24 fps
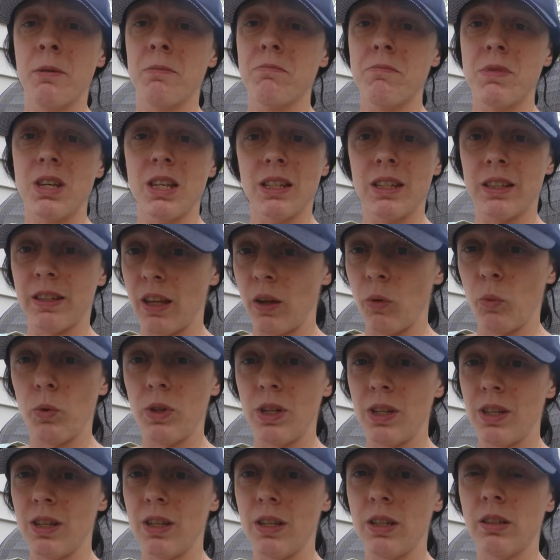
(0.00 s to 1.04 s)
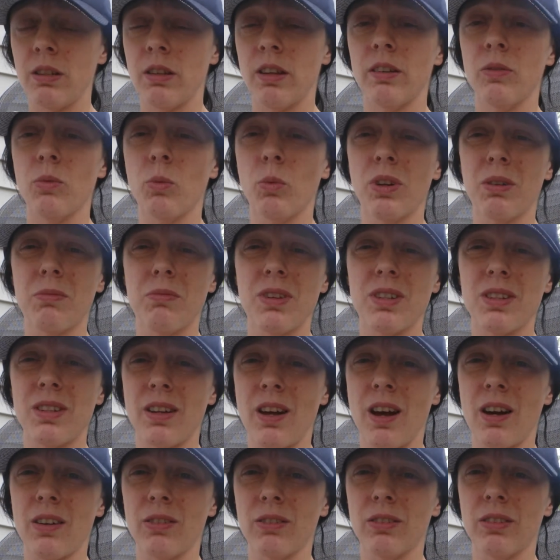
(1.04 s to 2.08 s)
meats that we eat, and we're
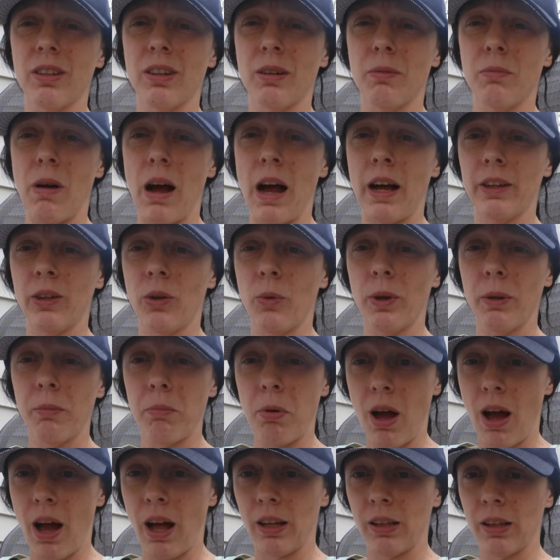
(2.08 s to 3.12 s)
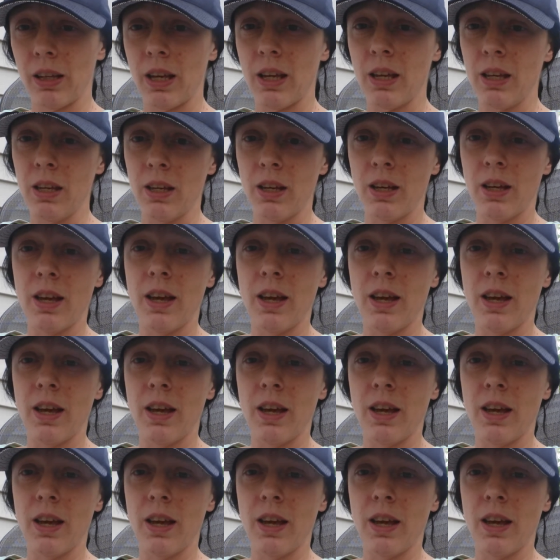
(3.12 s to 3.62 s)
missing out on the mono and poly,